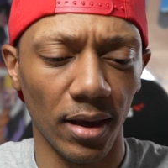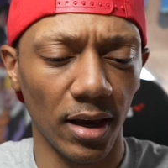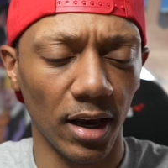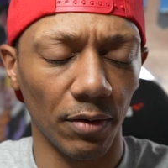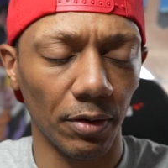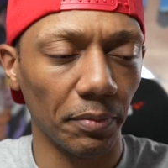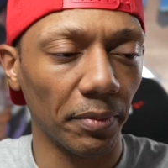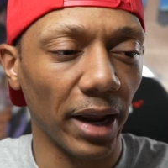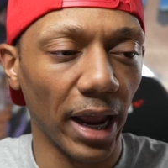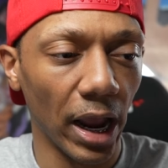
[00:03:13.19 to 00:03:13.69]
I
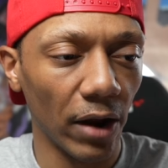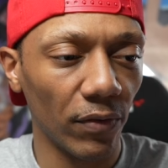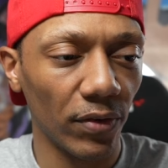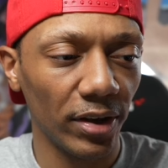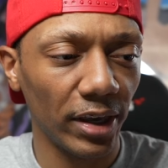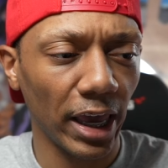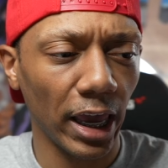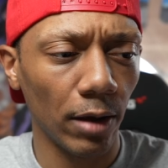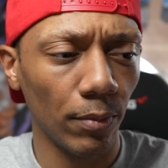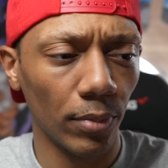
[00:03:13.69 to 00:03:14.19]
remember every
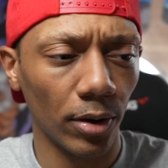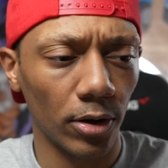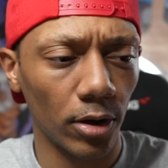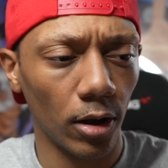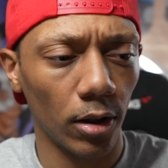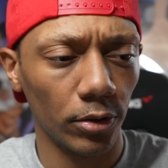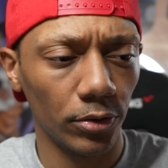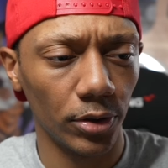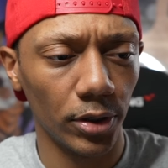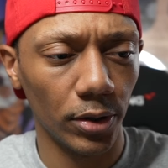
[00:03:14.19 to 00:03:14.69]
game but
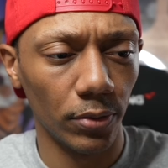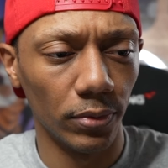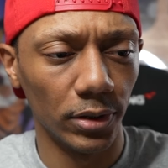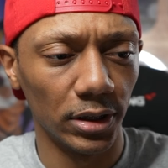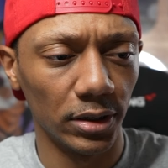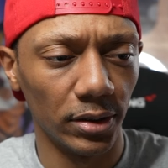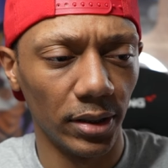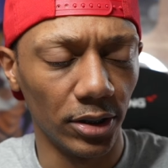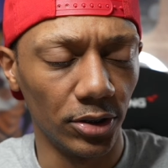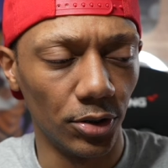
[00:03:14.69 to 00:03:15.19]
Call of Duty was
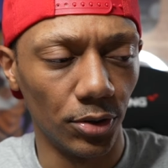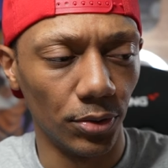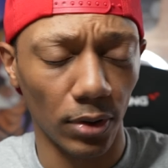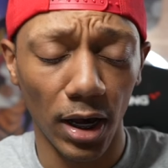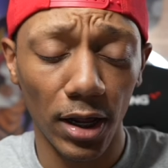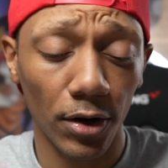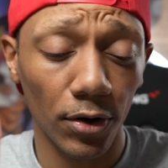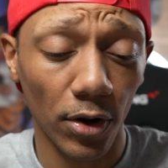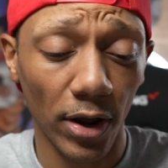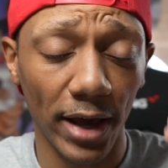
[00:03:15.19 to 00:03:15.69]
digital. I
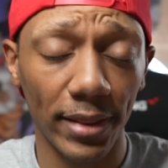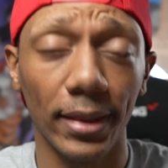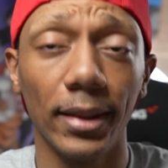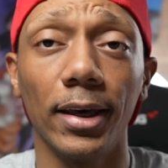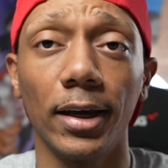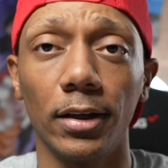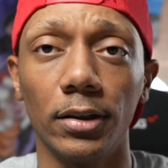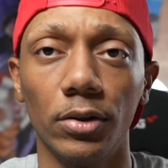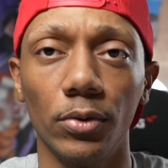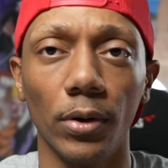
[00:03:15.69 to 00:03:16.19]
don't know, I have to
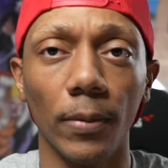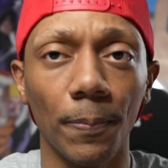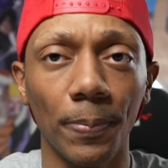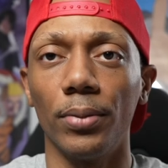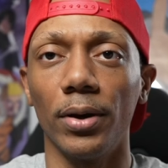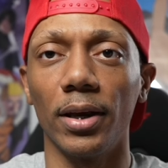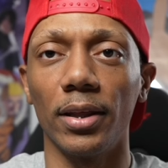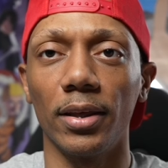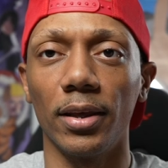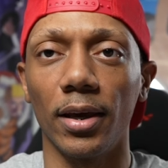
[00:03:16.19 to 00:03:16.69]
look into it,
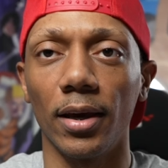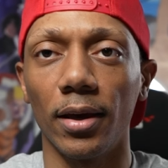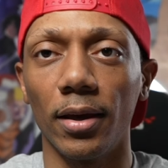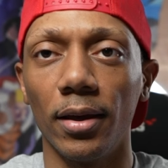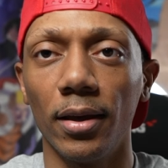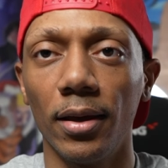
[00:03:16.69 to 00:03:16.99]
but yeah.